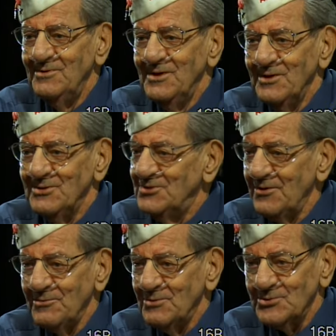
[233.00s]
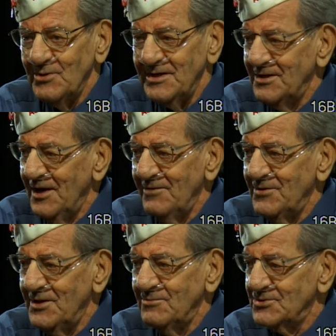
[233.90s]
nothing was ready. Everything was
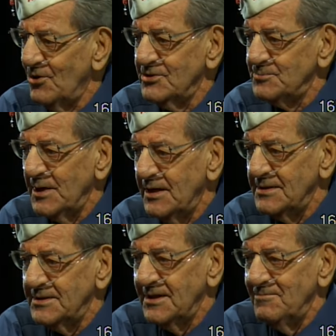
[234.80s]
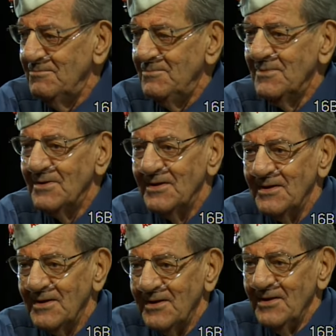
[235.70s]
always behind time.
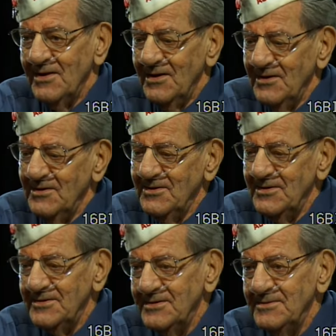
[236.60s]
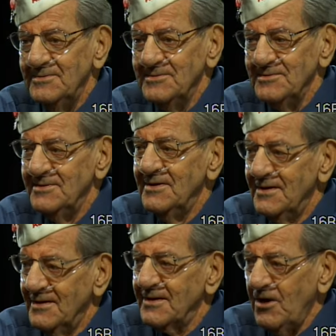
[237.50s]
And uh, the cow
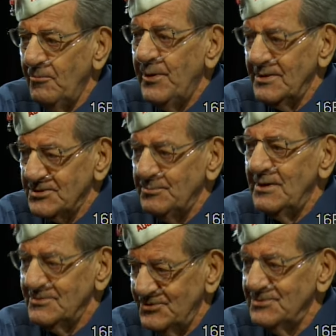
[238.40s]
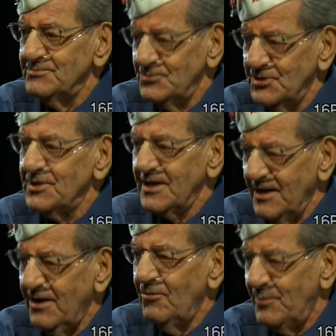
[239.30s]
palace smelled just like the cow
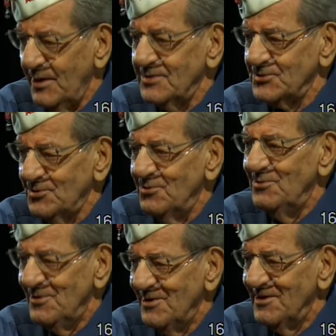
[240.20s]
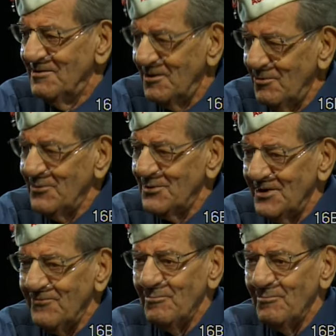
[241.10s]
palace, too. And we were there for about four